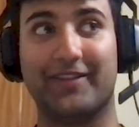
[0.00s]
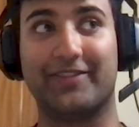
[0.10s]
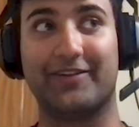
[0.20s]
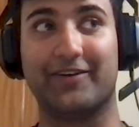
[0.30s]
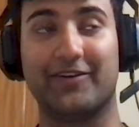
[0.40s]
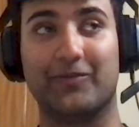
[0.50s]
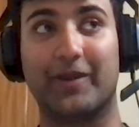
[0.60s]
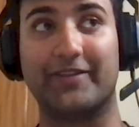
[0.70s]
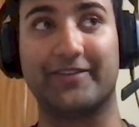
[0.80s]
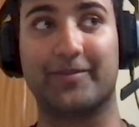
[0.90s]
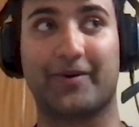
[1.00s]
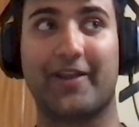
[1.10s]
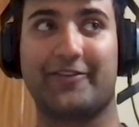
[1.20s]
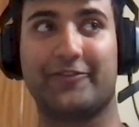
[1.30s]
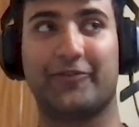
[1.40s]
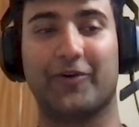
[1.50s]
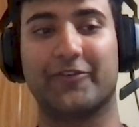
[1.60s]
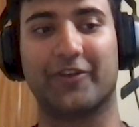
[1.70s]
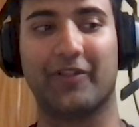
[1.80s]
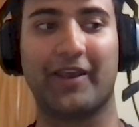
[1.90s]
that they're raising the prices for.
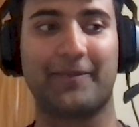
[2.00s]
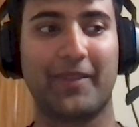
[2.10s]
So like